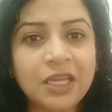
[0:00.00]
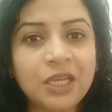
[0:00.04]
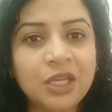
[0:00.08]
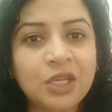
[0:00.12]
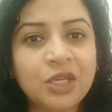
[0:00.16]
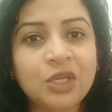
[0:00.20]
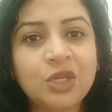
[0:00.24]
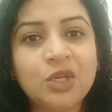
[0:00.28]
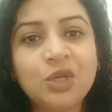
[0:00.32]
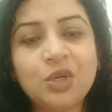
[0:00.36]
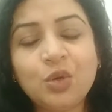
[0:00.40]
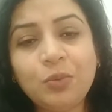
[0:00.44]

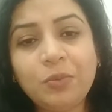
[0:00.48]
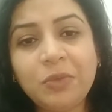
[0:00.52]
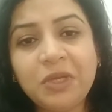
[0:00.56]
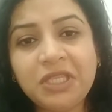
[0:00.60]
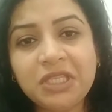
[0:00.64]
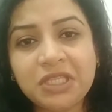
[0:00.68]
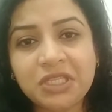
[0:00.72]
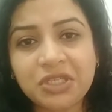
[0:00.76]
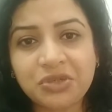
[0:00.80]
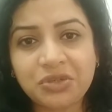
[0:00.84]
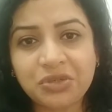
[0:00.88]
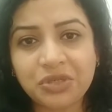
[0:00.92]

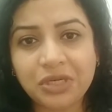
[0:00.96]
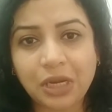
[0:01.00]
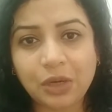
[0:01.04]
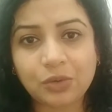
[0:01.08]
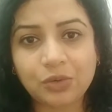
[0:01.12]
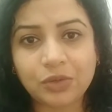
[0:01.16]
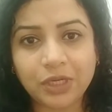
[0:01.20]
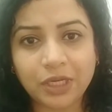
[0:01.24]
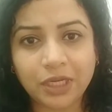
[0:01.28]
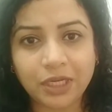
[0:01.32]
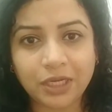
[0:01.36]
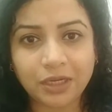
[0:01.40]
humans
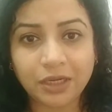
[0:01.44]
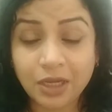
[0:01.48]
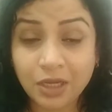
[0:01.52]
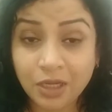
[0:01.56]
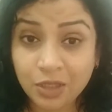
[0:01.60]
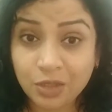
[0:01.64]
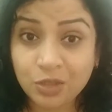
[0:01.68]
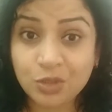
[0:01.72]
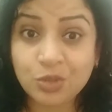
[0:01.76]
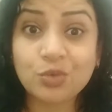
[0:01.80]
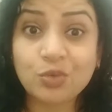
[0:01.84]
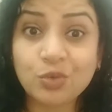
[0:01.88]
drowning
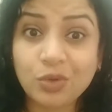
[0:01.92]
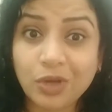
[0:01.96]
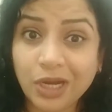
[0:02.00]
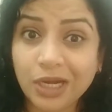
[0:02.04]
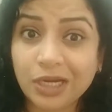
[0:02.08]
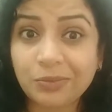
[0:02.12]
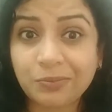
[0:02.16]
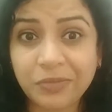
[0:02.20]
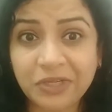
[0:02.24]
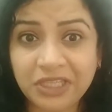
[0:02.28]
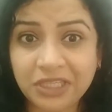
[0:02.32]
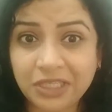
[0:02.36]
to
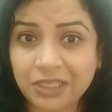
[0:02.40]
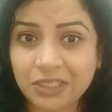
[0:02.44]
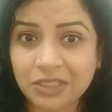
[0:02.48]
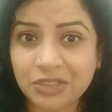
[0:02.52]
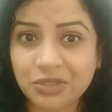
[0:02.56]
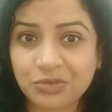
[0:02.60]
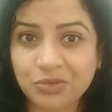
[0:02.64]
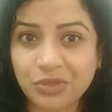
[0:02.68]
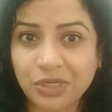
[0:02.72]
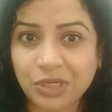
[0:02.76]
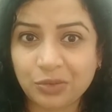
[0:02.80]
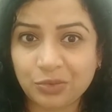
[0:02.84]

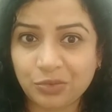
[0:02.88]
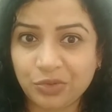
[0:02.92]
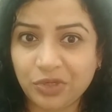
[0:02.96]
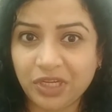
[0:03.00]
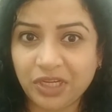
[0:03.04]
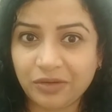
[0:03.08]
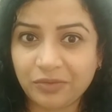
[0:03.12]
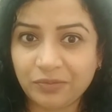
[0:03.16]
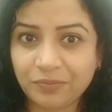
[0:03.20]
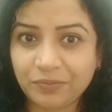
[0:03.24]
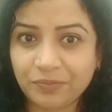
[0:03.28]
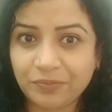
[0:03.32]
Ganpati's
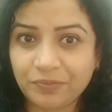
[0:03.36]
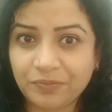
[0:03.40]
drowning.